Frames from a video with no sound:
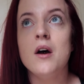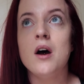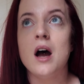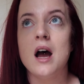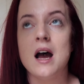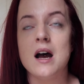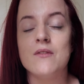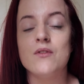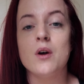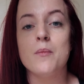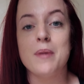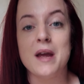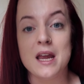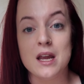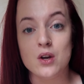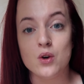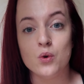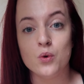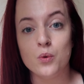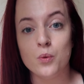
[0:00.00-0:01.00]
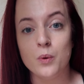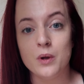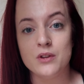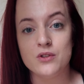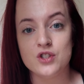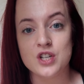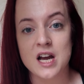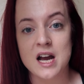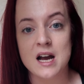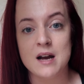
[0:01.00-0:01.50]
I have a bagel with
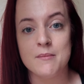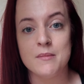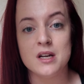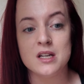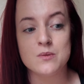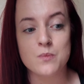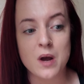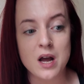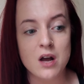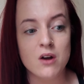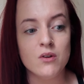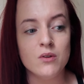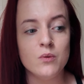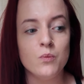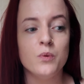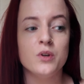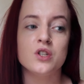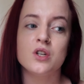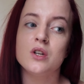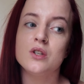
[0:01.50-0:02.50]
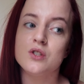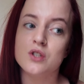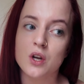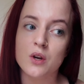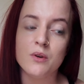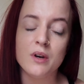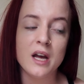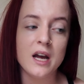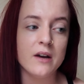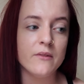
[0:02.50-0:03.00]
jam as well, which I
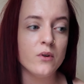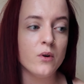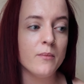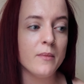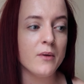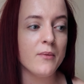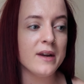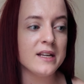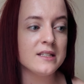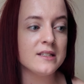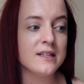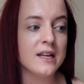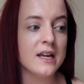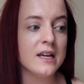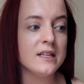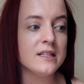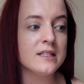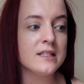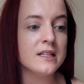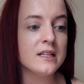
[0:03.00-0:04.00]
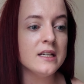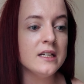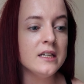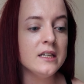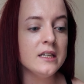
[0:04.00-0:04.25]
don't have on my rest days.